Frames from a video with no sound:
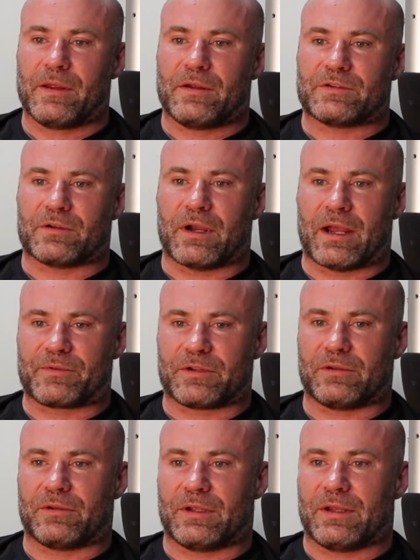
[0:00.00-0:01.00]
So
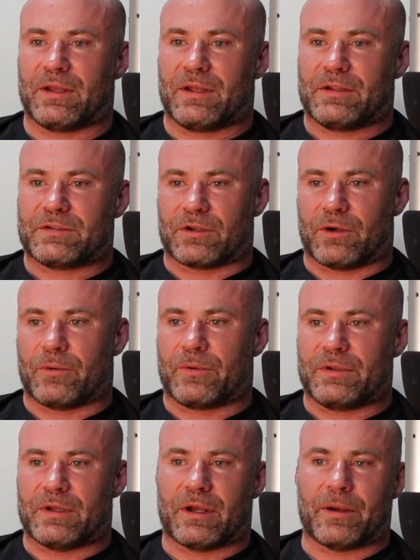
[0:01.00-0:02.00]
absolutely. So
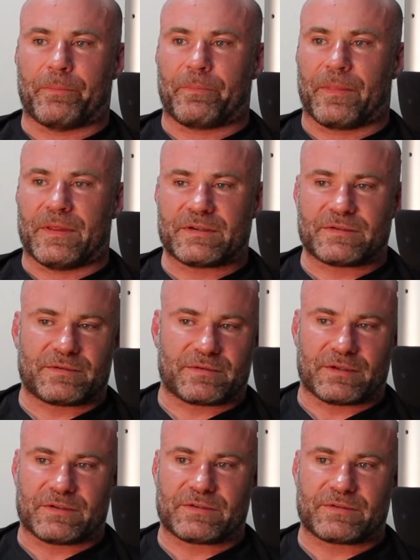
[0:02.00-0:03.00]

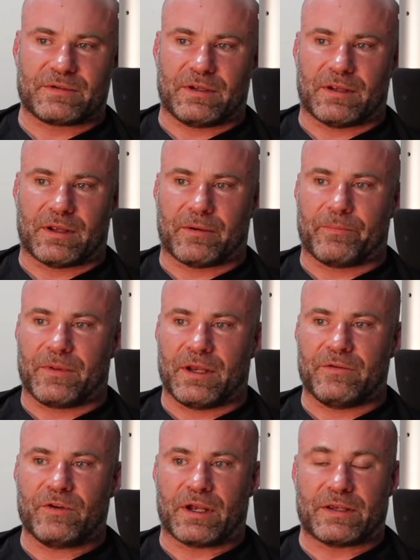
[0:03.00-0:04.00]

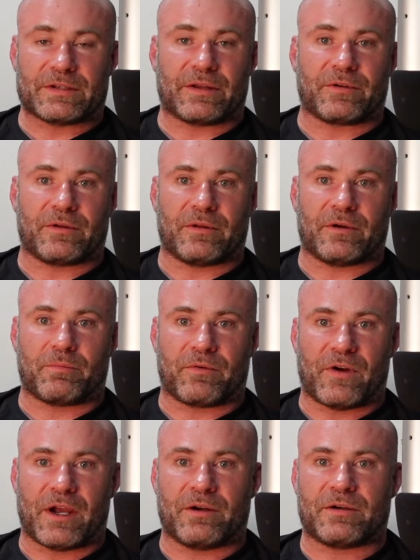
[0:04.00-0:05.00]
any of you guys out there that are
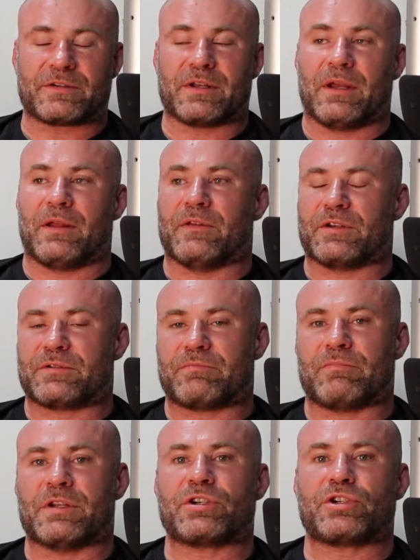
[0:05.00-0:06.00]
providers, this
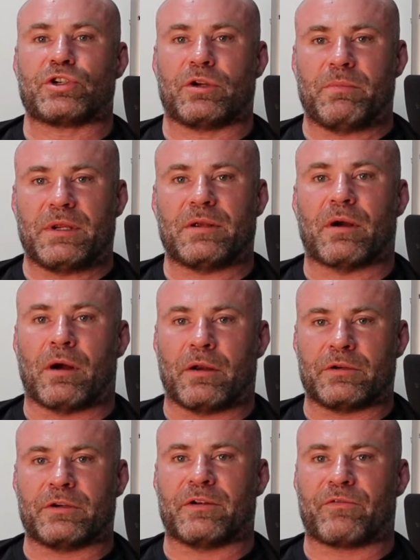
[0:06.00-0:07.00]
should be on
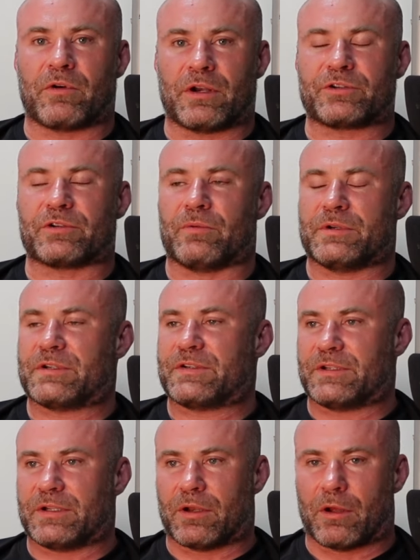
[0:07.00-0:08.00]
your differential when you
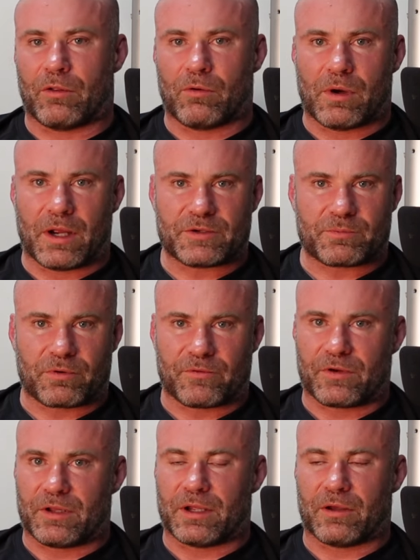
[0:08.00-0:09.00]
see an otherwise
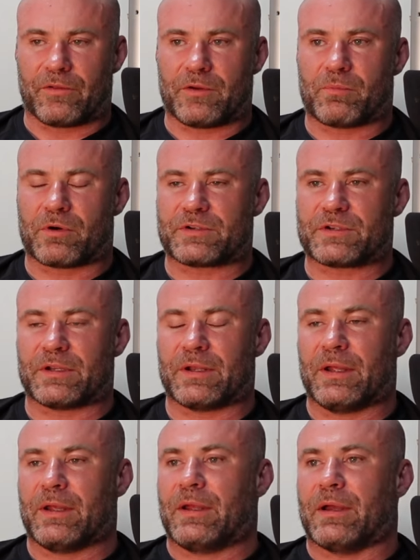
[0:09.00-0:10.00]
perfectly healthy person
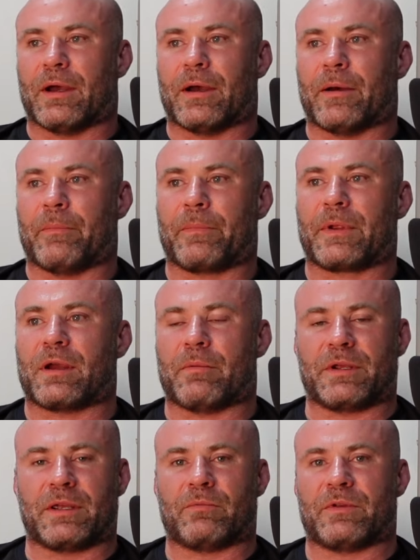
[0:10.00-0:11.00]

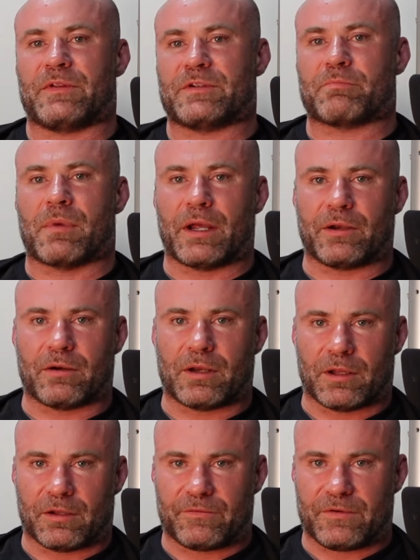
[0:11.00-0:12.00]
coming in with these minor
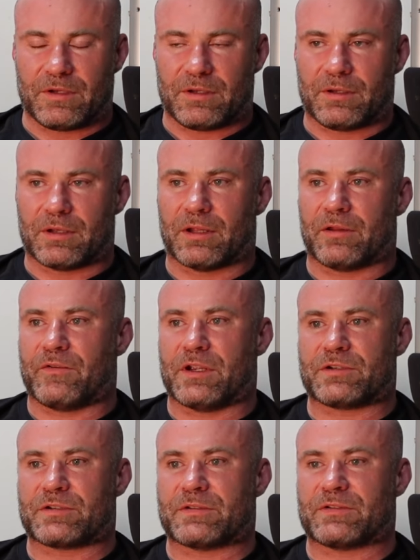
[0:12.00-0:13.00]
LFT
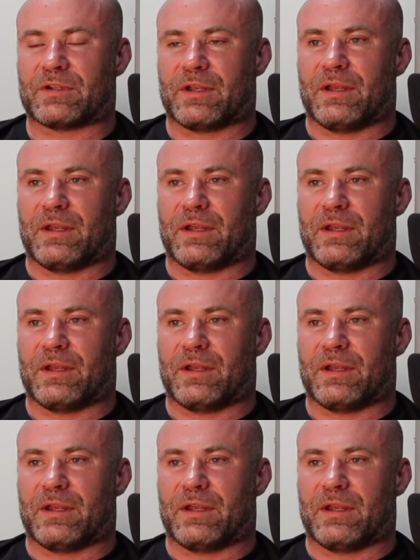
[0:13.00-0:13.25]
elevations.